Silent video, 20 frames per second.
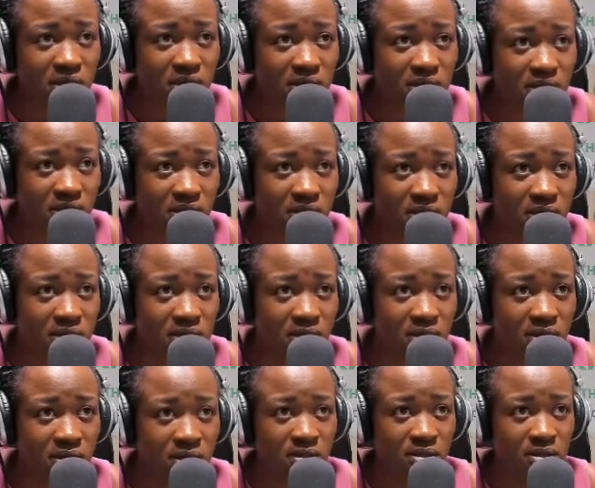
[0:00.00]
No.
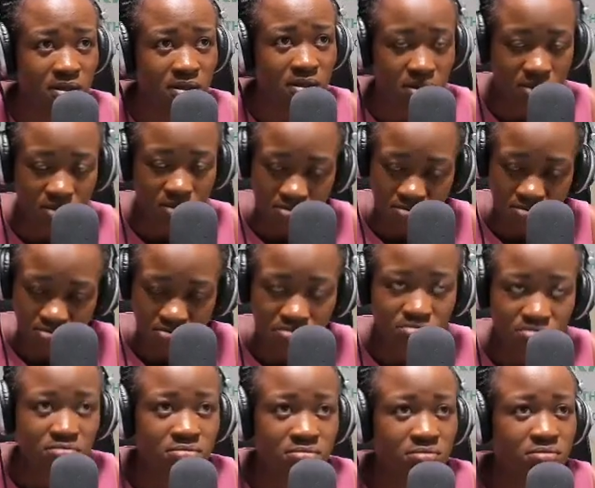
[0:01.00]
But I
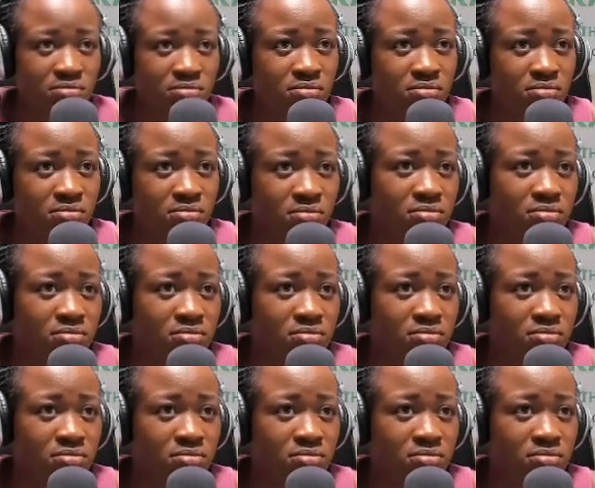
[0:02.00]
could take